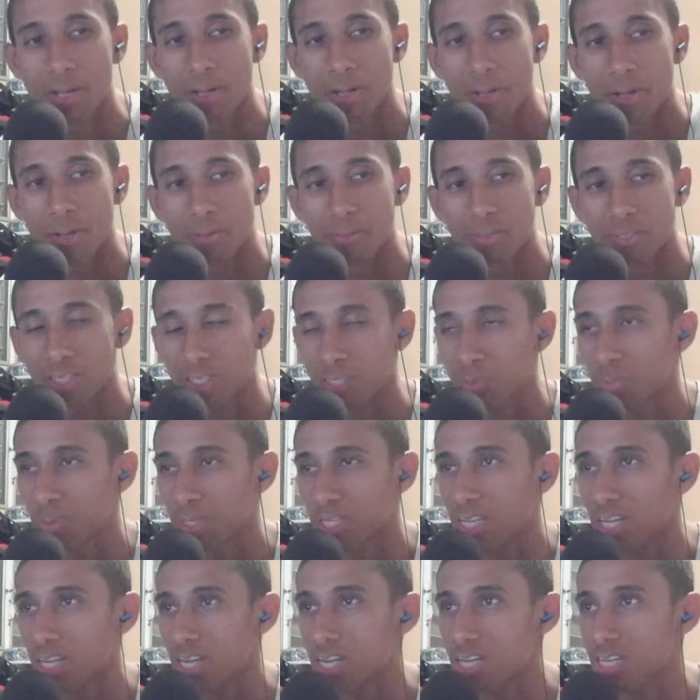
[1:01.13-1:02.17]
just
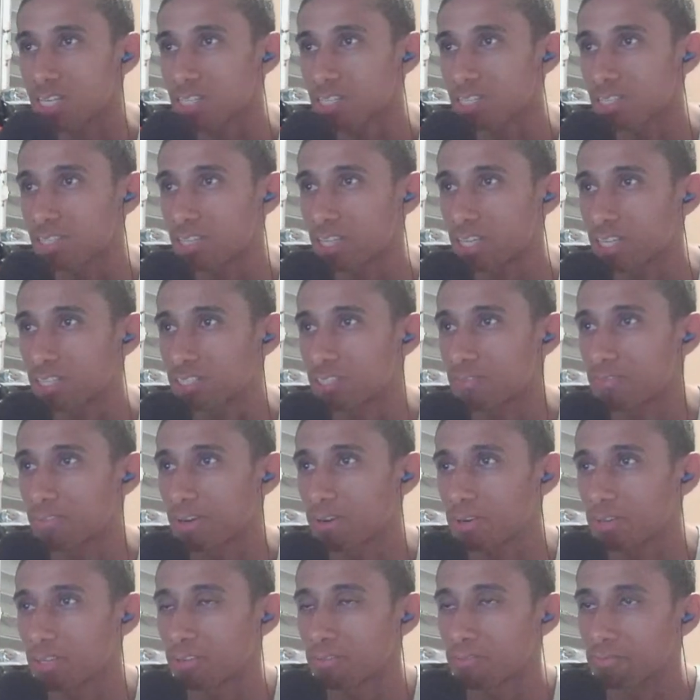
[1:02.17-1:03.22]
because it's very
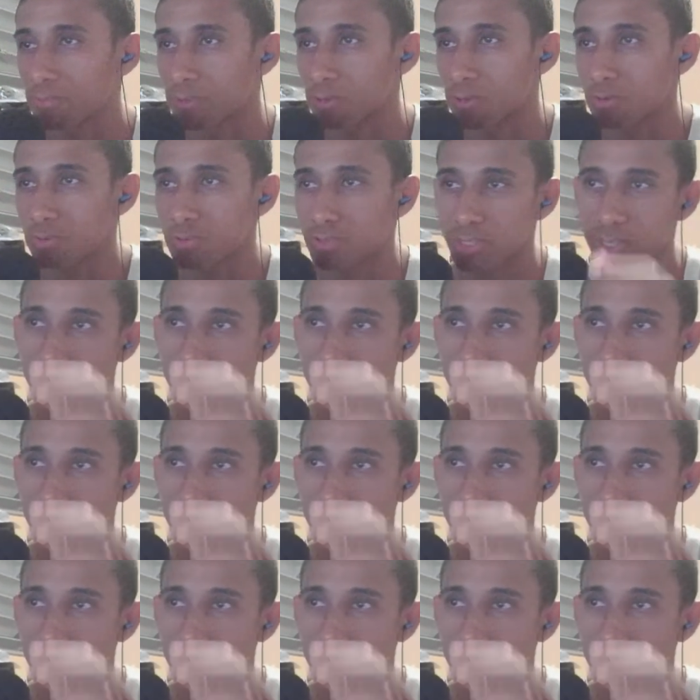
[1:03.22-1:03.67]
confusing.